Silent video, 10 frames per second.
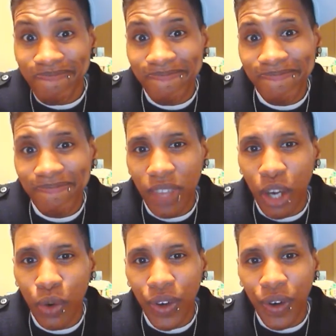mm,
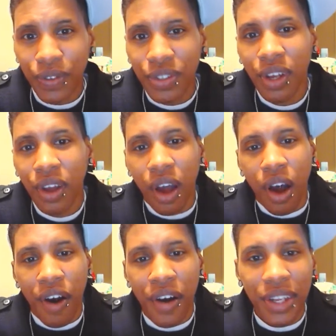who knows.
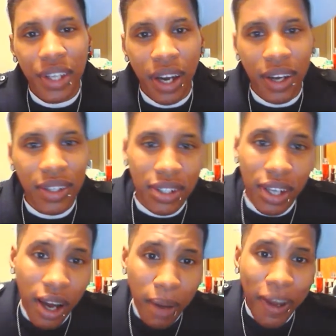Alright guys,
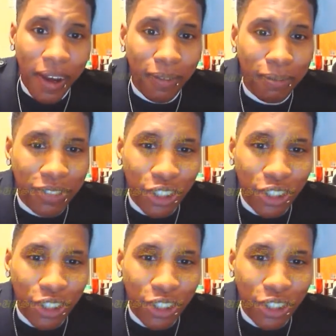I'm out.